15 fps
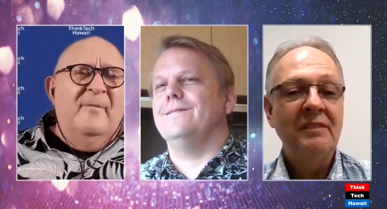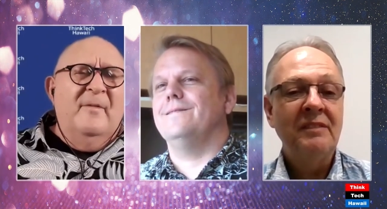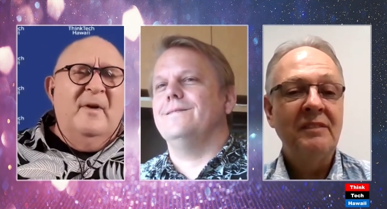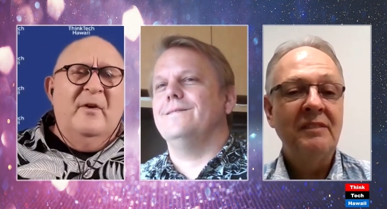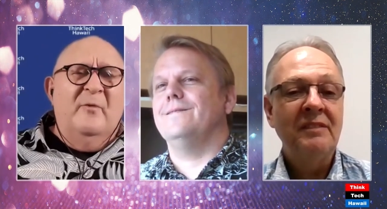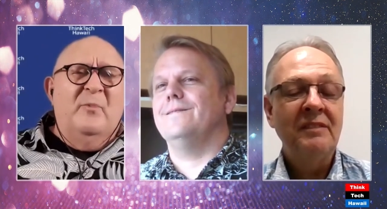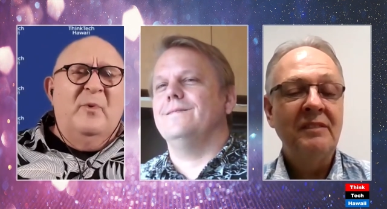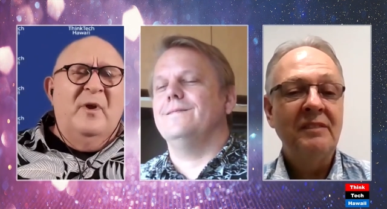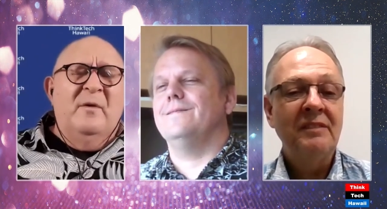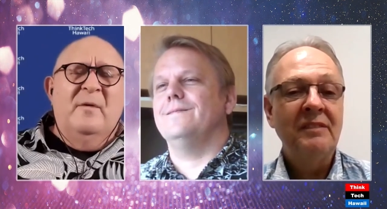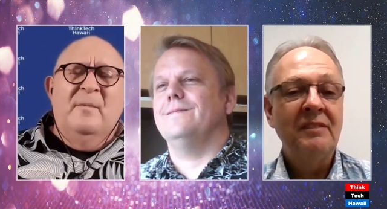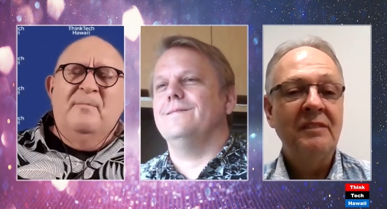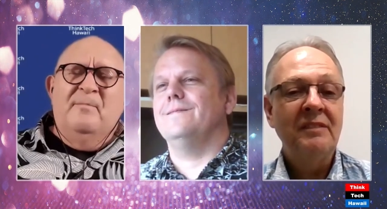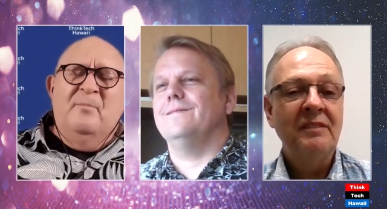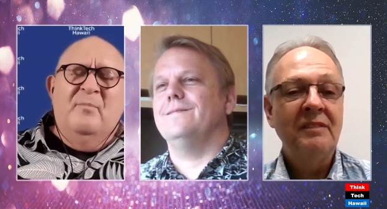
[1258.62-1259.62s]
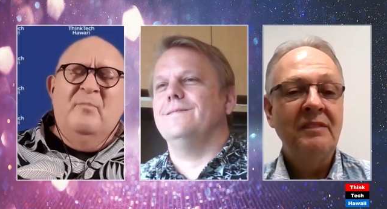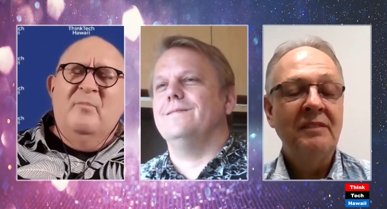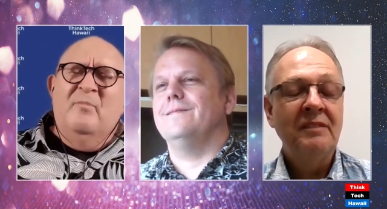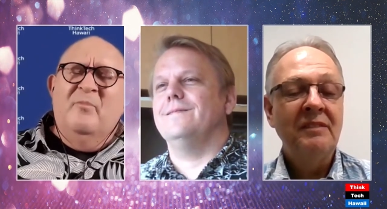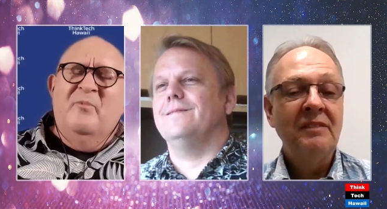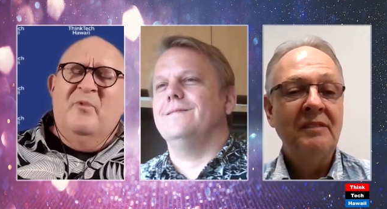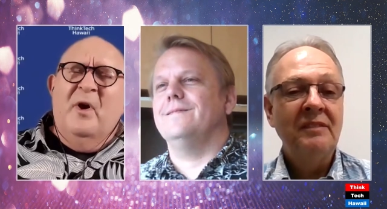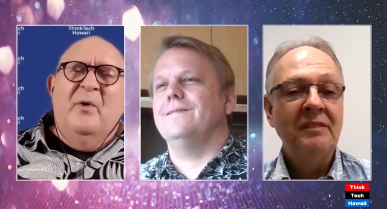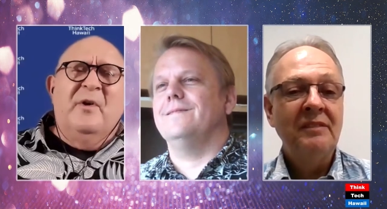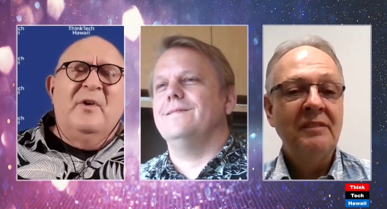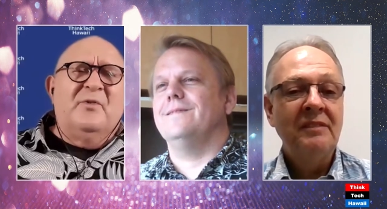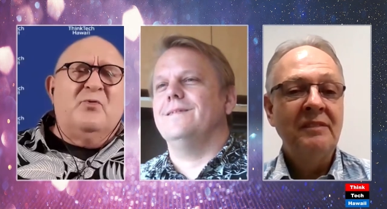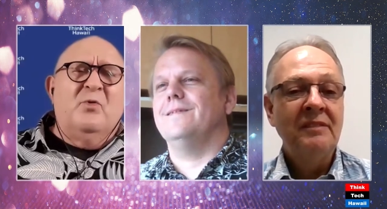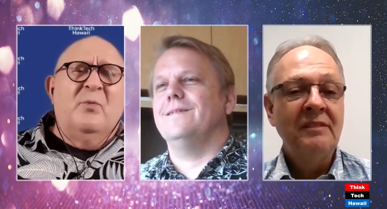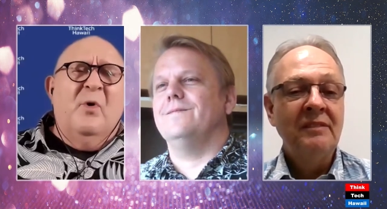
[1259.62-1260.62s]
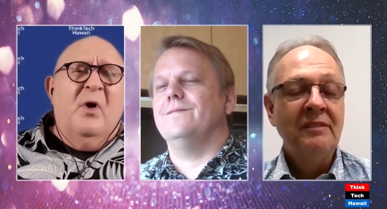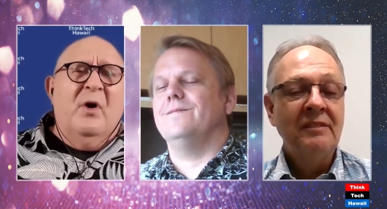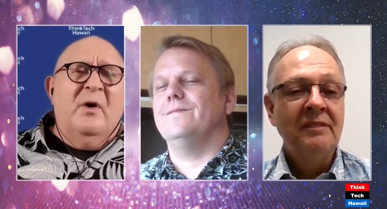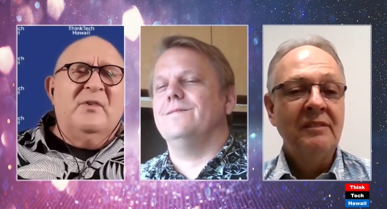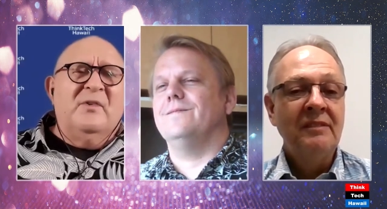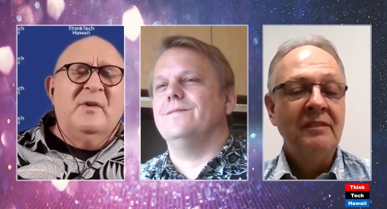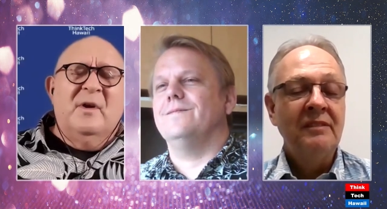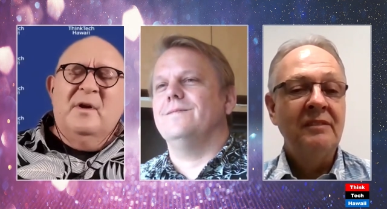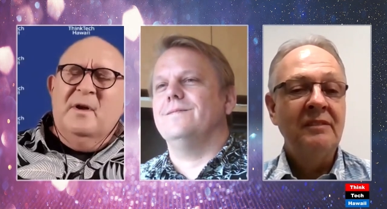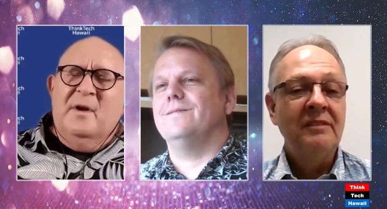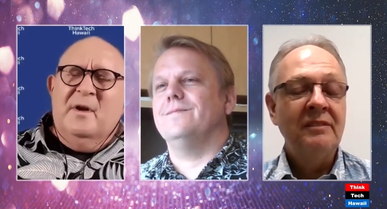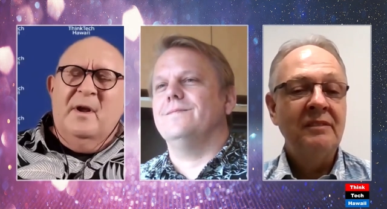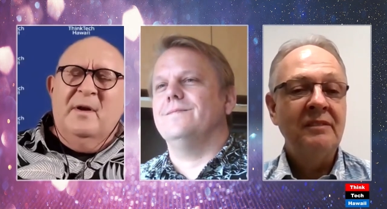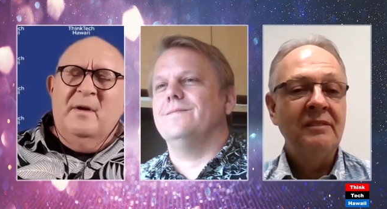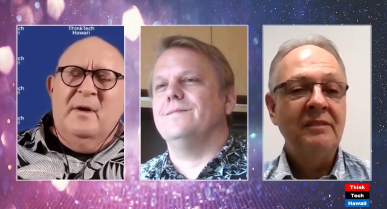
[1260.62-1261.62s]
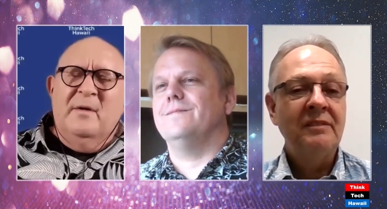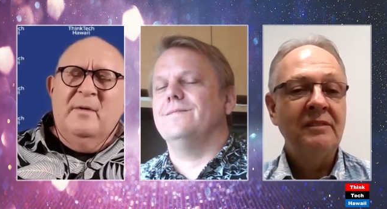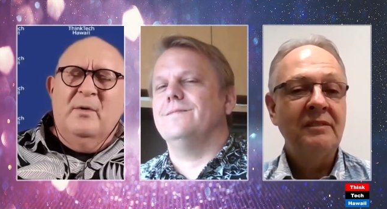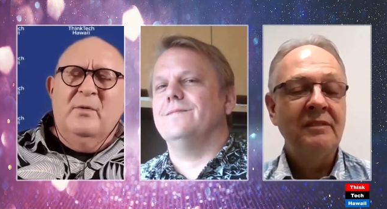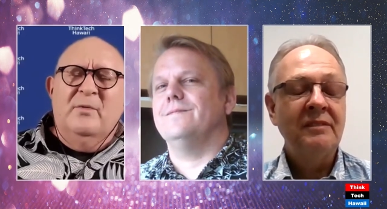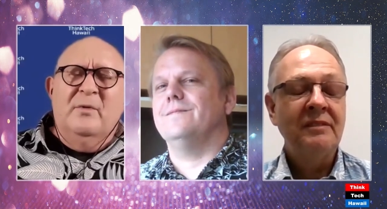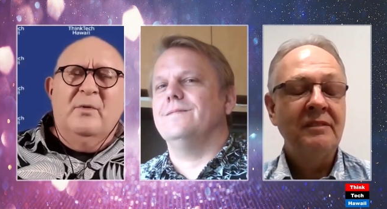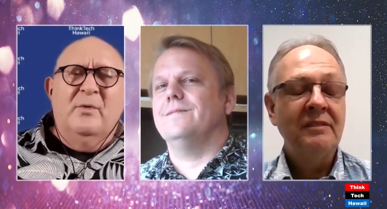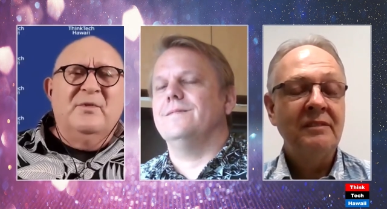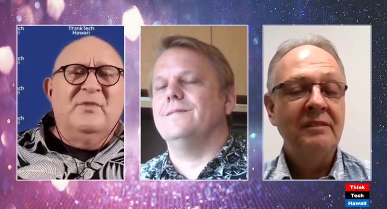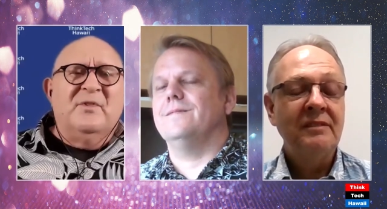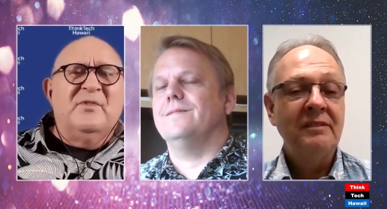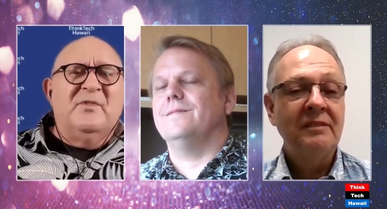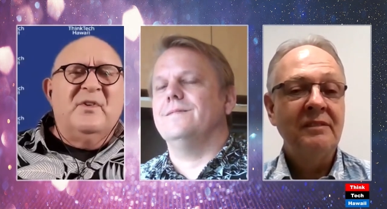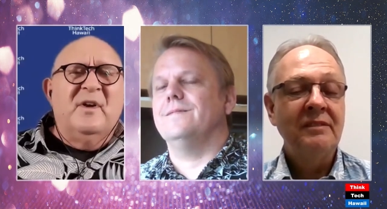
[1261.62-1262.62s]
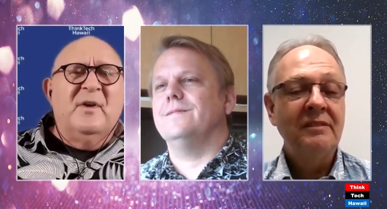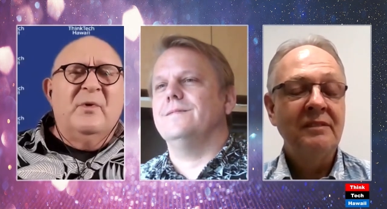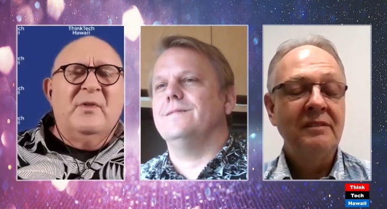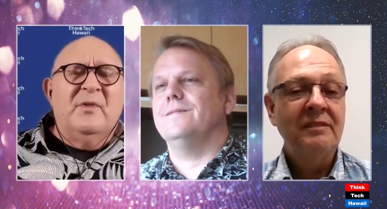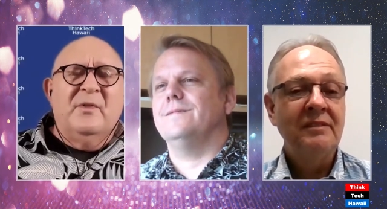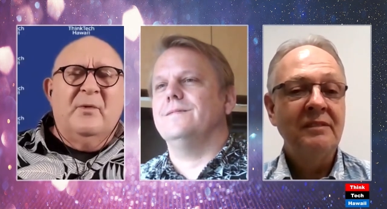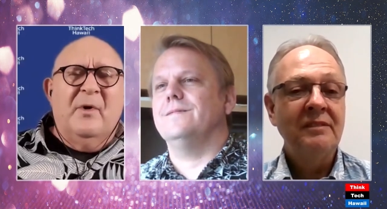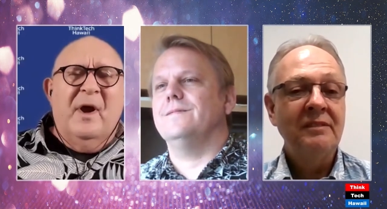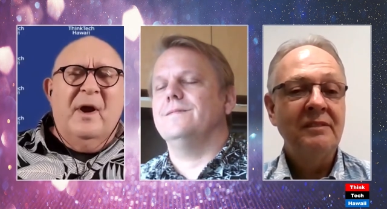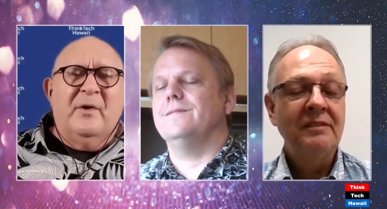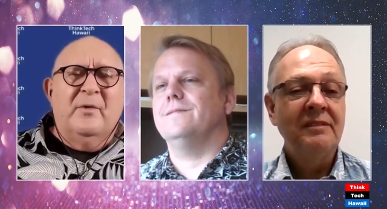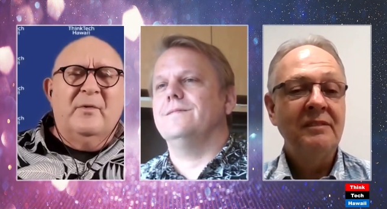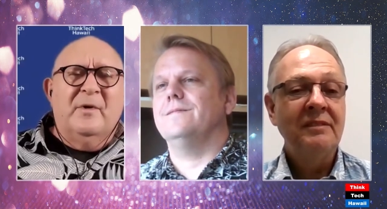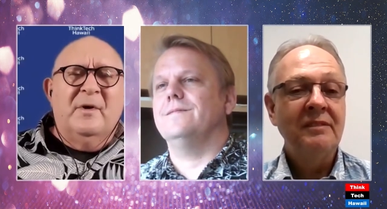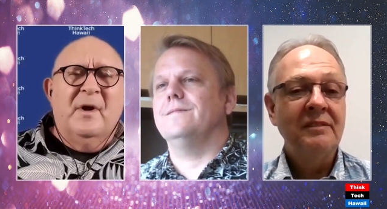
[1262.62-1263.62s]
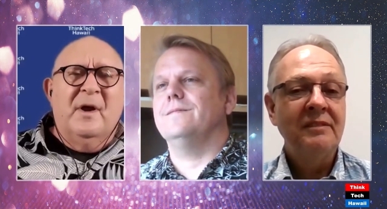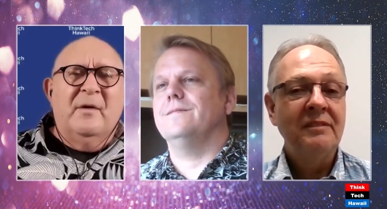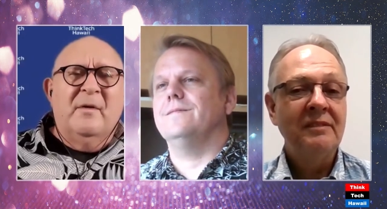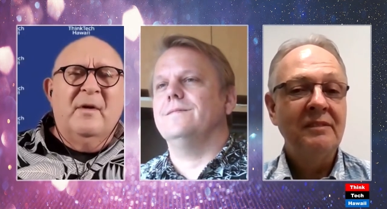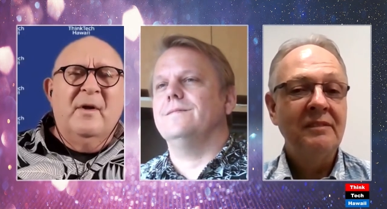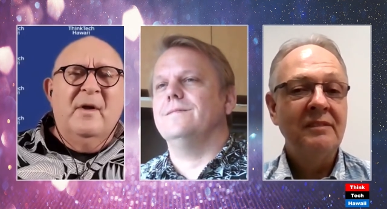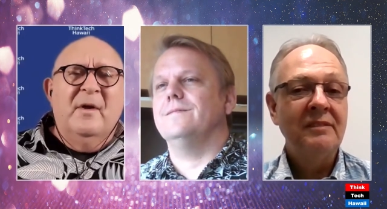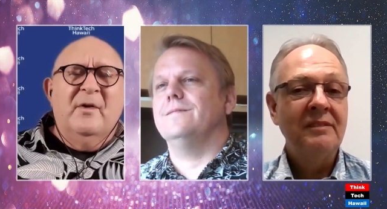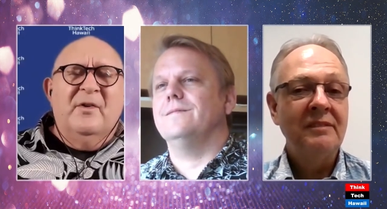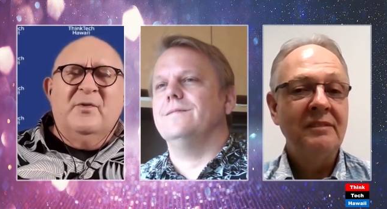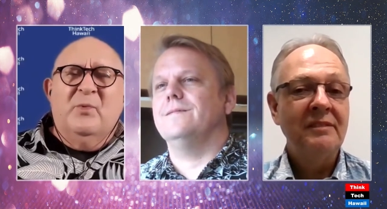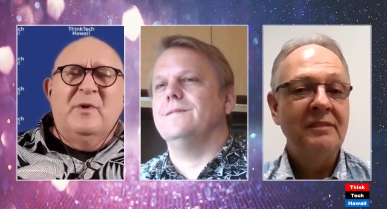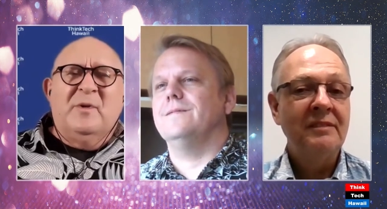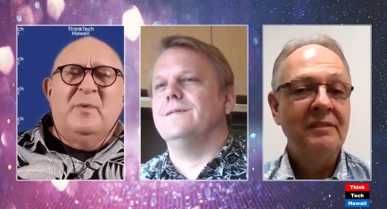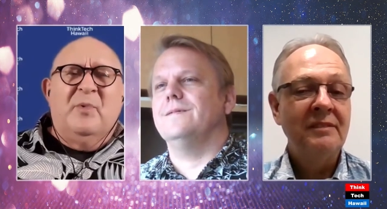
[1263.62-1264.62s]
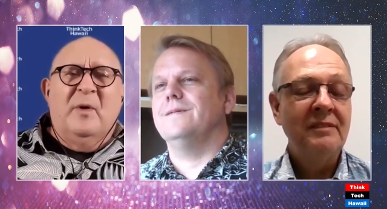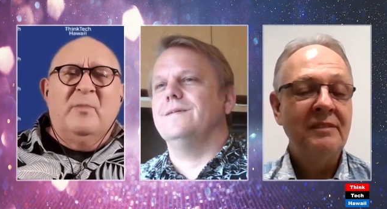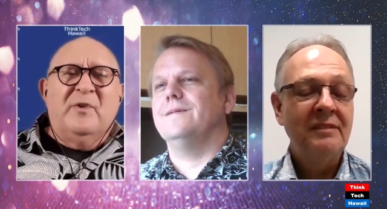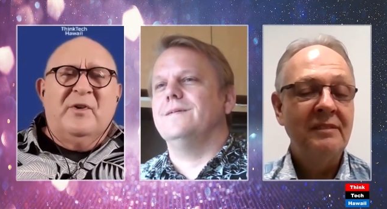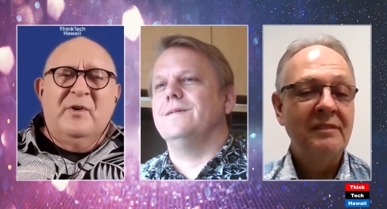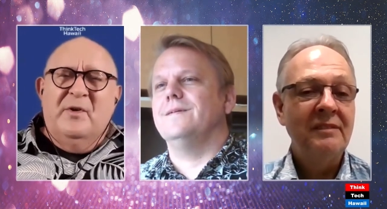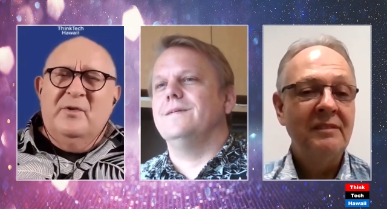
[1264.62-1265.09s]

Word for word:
Speaker 1: there have been various remarks, and again, uh, who, who's to say whether they're accurate or not, because what the public